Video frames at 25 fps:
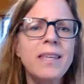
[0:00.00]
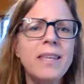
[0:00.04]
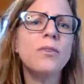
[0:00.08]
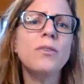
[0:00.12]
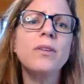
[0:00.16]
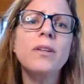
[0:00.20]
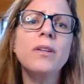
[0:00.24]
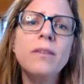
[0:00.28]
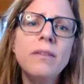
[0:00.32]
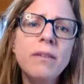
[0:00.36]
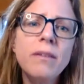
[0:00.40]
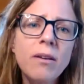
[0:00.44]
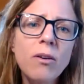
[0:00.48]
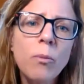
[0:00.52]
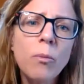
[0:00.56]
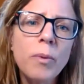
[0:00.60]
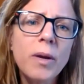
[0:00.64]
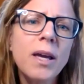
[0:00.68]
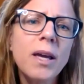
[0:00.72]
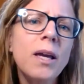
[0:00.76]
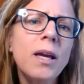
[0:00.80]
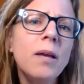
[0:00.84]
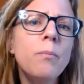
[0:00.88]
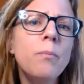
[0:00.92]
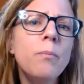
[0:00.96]
Maybe they yield
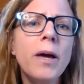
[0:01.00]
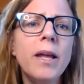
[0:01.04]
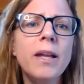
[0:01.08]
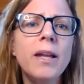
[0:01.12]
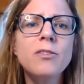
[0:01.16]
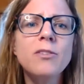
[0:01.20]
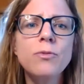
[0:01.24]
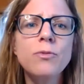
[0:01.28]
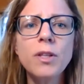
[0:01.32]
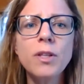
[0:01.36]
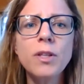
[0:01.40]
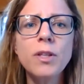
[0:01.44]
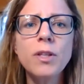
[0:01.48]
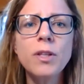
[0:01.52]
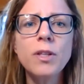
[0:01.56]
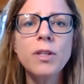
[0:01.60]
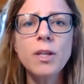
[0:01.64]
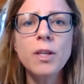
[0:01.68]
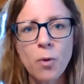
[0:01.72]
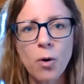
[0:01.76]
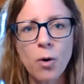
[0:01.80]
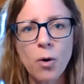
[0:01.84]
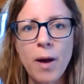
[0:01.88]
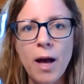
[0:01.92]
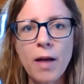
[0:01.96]
a little bit, but
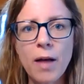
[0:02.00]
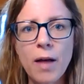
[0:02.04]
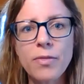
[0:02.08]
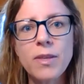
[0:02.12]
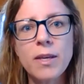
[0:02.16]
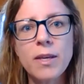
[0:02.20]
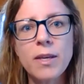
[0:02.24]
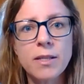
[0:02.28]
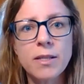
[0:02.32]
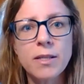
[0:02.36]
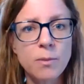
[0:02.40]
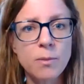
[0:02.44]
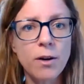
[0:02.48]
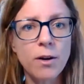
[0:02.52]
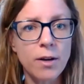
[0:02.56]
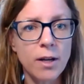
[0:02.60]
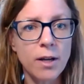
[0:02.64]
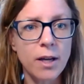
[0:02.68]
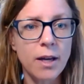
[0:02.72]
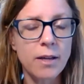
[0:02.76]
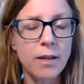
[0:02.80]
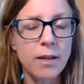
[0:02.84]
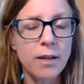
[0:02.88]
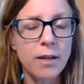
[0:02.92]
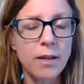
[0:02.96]
it's really more about the
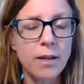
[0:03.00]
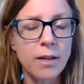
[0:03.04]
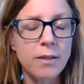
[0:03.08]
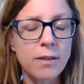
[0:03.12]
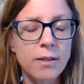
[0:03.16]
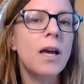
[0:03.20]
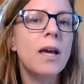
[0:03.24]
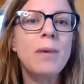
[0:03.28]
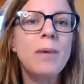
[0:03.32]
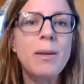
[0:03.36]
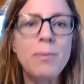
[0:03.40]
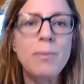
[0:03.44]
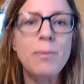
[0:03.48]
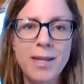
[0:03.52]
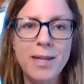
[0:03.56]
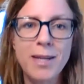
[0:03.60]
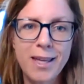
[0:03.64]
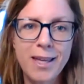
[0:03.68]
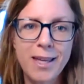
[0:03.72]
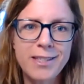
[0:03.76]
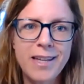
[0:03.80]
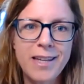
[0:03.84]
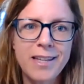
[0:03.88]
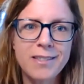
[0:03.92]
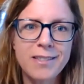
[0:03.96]
experience,
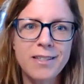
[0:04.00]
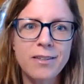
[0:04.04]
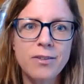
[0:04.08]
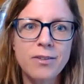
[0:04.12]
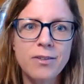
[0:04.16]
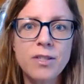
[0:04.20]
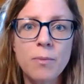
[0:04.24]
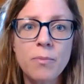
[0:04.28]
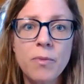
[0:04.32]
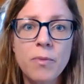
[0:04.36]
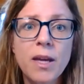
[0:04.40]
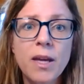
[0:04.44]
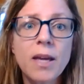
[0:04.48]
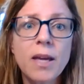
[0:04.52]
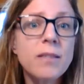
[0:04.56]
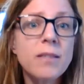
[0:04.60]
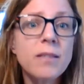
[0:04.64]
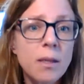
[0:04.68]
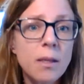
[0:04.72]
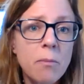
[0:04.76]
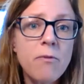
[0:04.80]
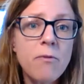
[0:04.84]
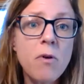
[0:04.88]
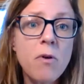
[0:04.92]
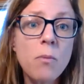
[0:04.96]
maybe getting to taste a little
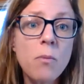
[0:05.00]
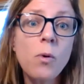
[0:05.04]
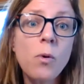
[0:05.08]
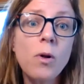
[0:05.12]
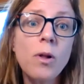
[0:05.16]
something.